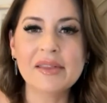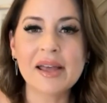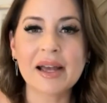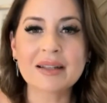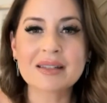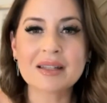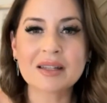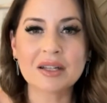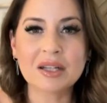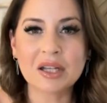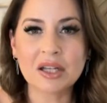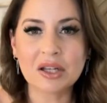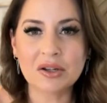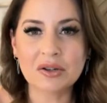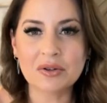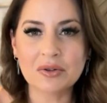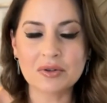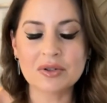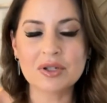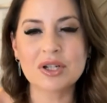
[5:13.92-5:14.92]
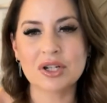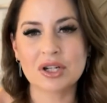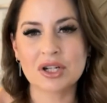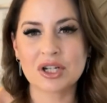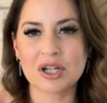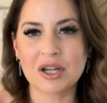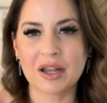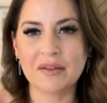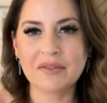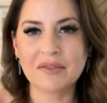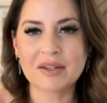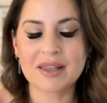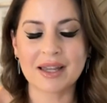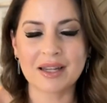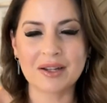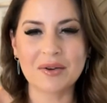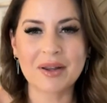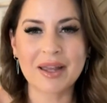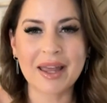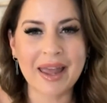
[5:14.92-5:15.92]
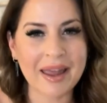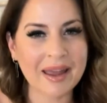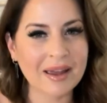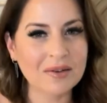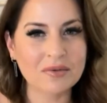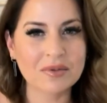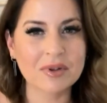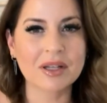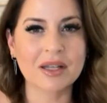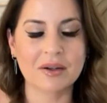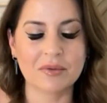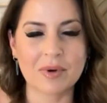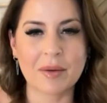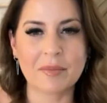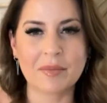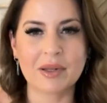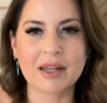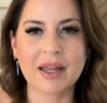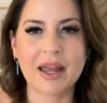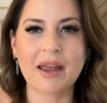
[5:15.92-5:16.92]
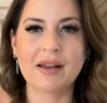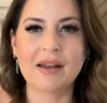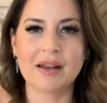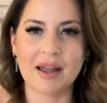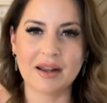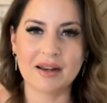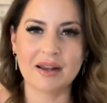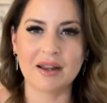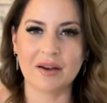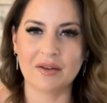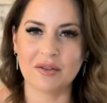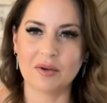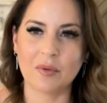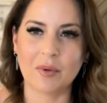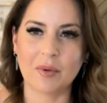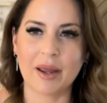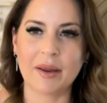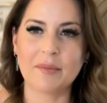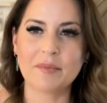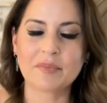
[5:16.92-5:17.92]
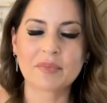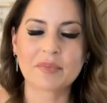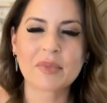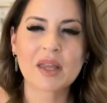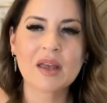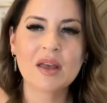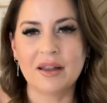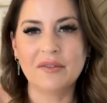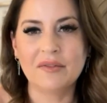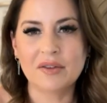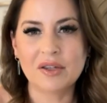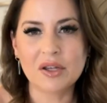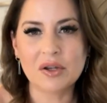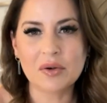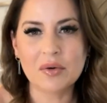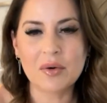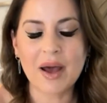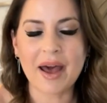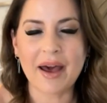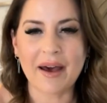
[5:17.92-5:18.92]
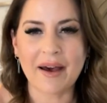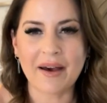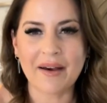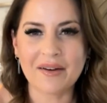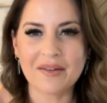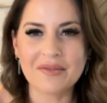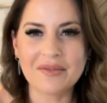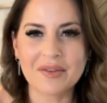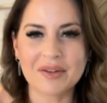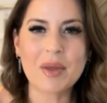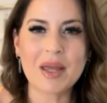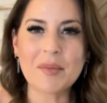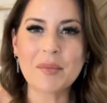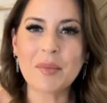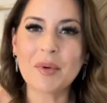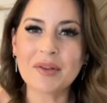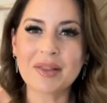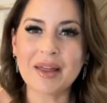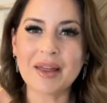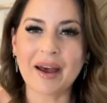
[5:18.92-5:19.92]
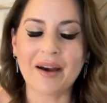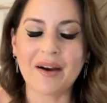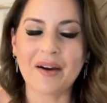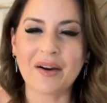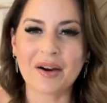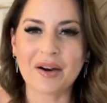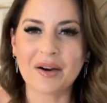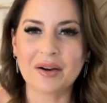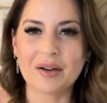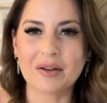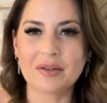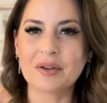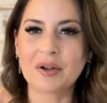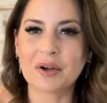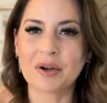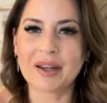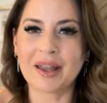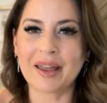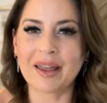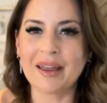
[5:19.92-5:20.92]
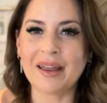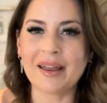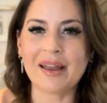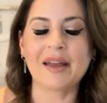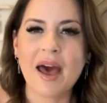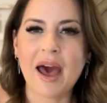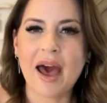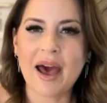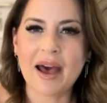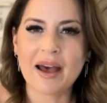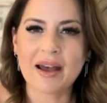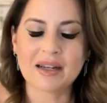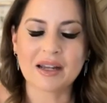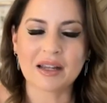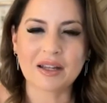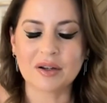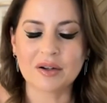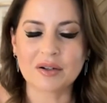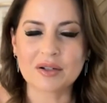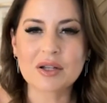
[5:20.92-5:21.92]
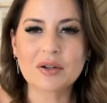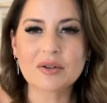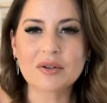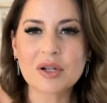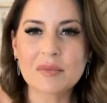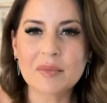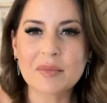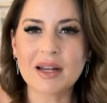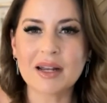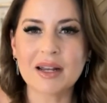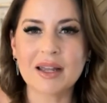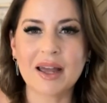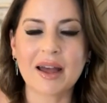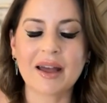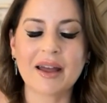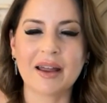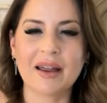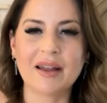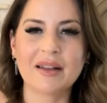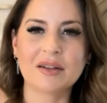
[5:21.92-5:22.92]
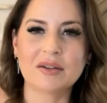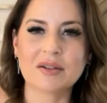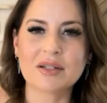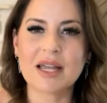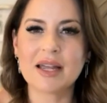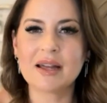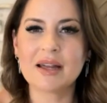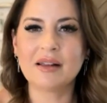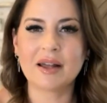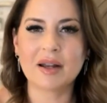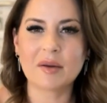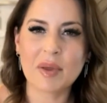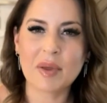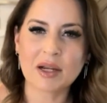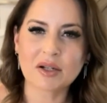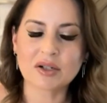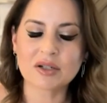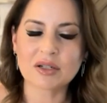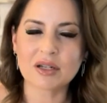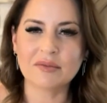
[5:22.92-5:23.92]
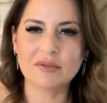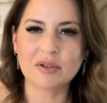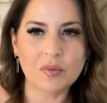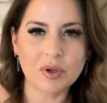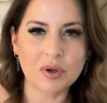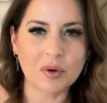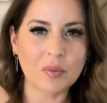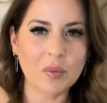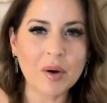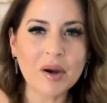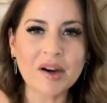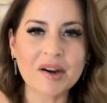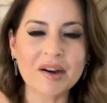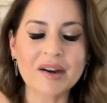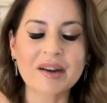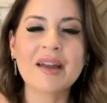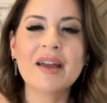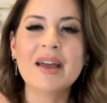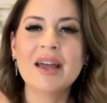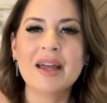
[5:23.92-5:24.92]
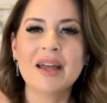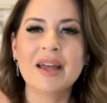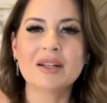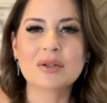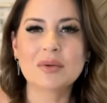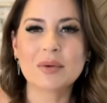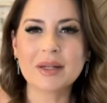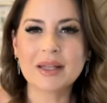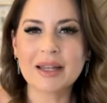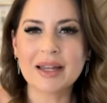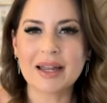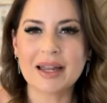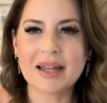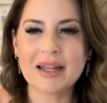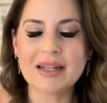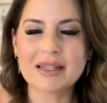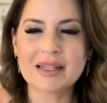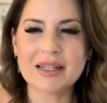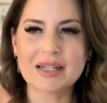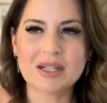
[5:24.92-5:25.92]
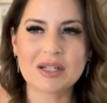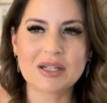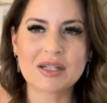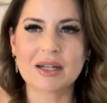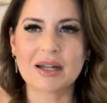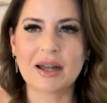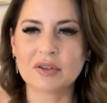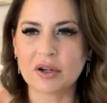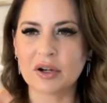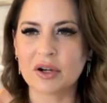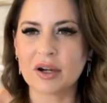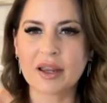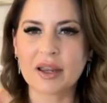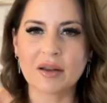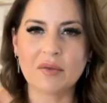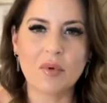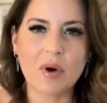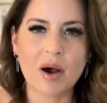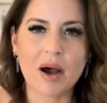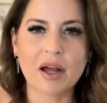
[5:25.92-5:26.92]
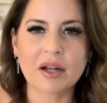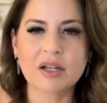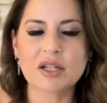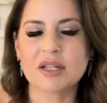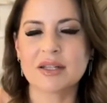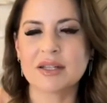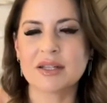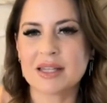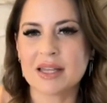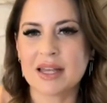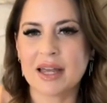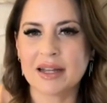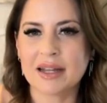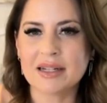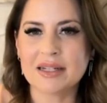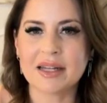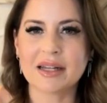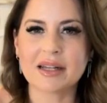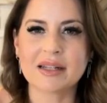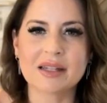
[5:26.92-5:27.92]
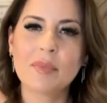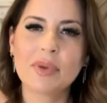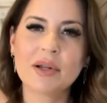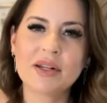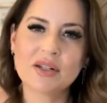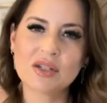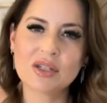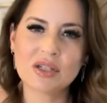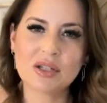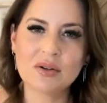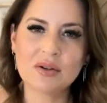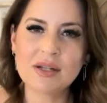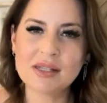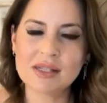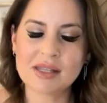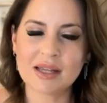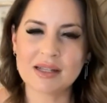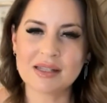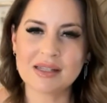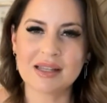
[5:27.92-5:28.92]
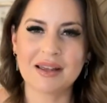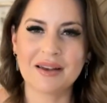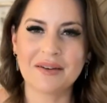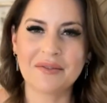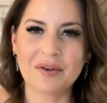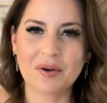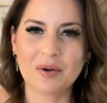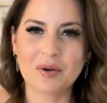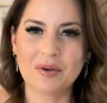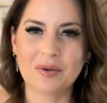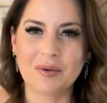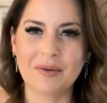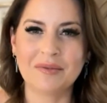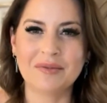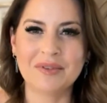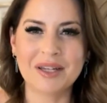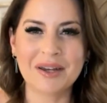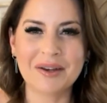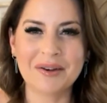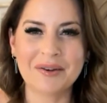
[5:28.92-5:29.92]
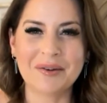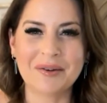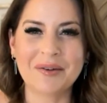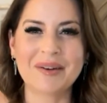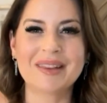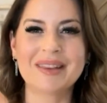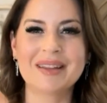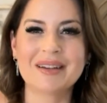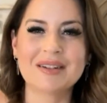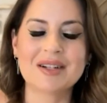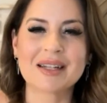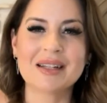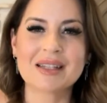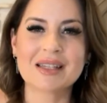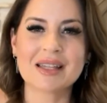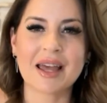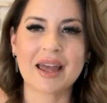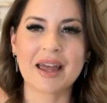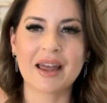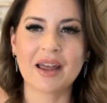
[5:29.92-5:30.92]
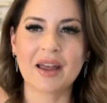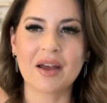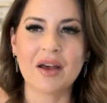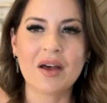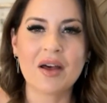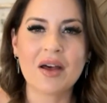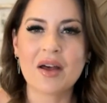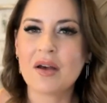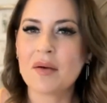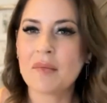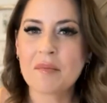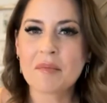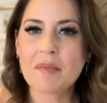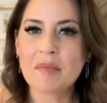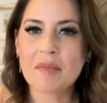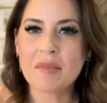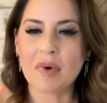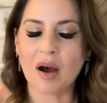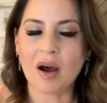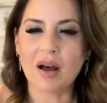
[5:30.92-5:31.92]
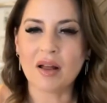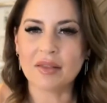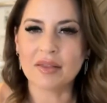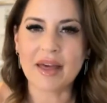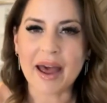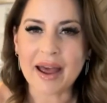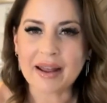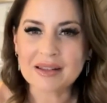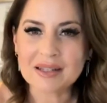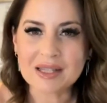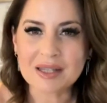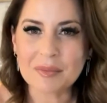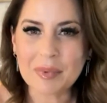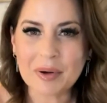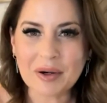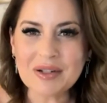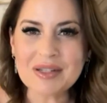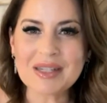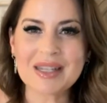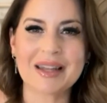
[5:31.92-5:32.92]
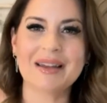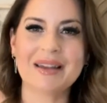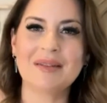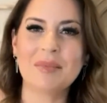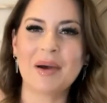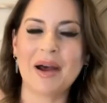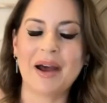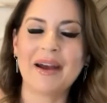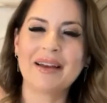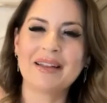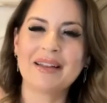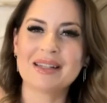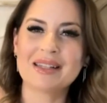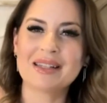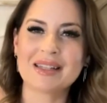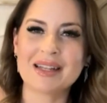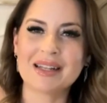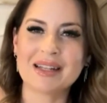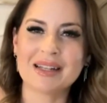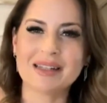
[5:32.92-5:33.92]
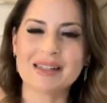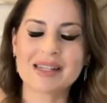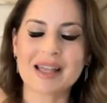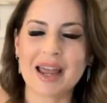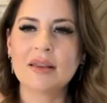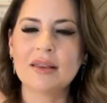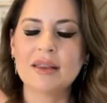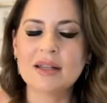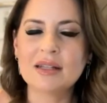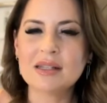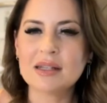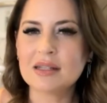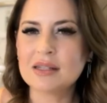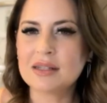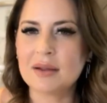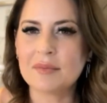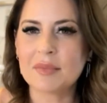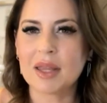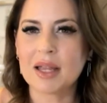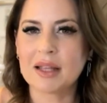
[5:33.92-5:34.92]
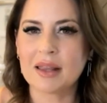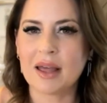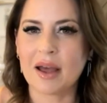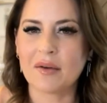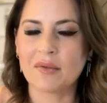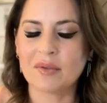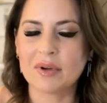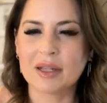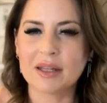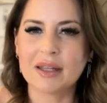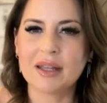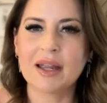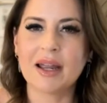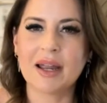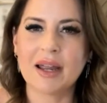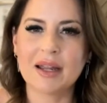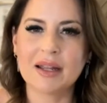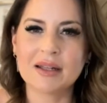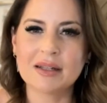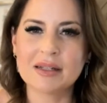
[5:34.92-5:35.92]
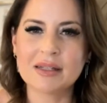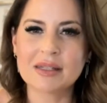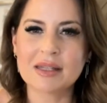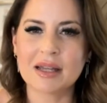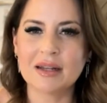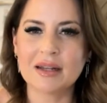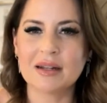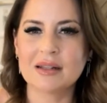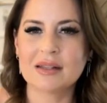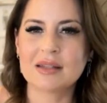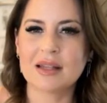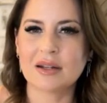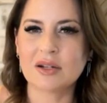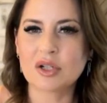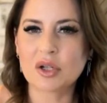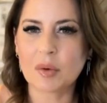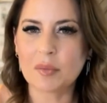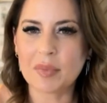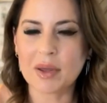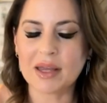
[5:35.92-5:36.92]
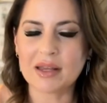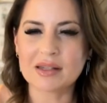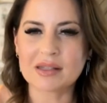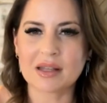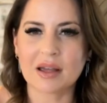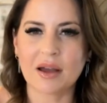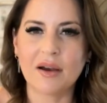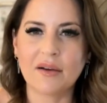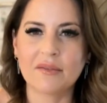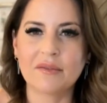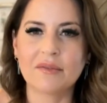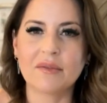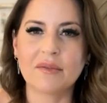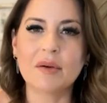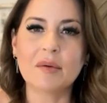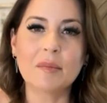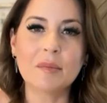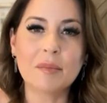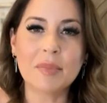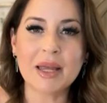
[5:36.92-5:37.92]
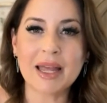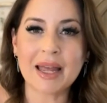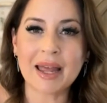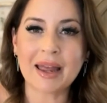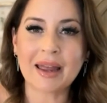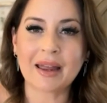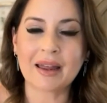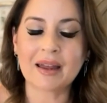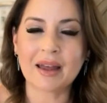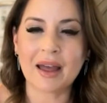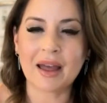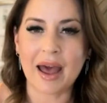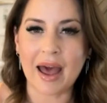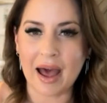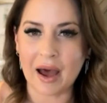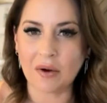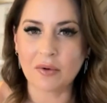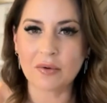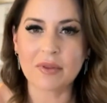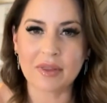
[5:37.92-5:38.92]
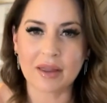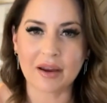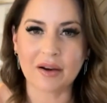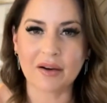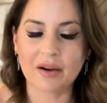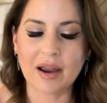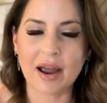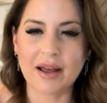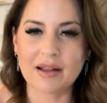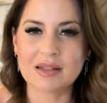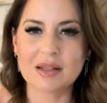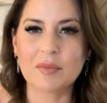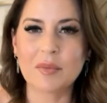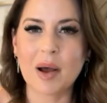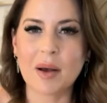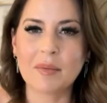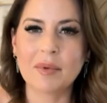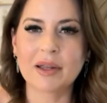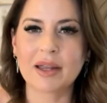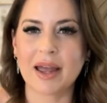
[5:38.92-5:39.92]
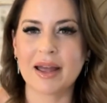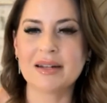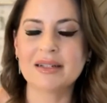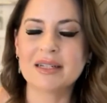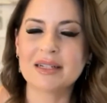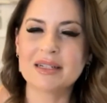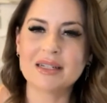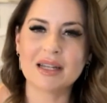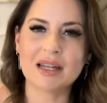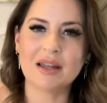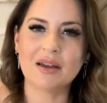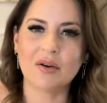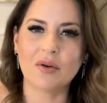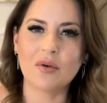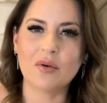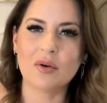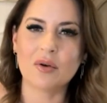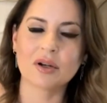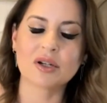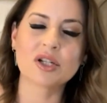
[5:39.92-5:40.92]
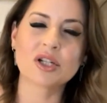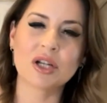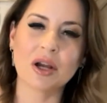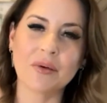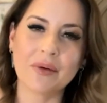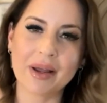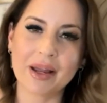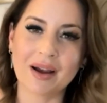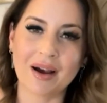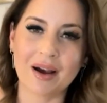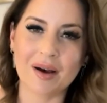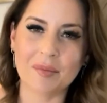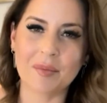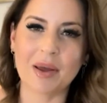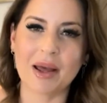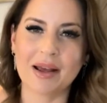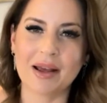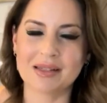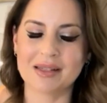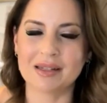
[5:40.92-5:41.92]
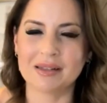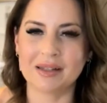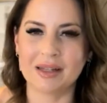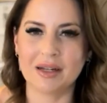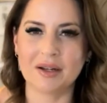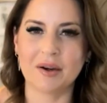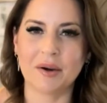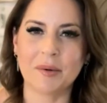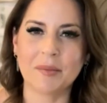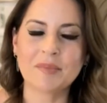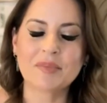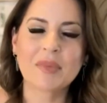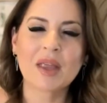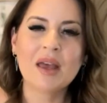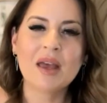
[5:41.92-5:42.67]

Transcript: and that's a huge shift that you can't really replicate any other way if you have people that are lurking at your social media and they're seeing a lot of pictures of your work, it's really easy just to lurk and watch and see ideas. But as soon as they see a photo of you, they're going to say, that's the person behind the scenes. This is something that really is an essential piece of being out there as a public entity or showing up as a leader.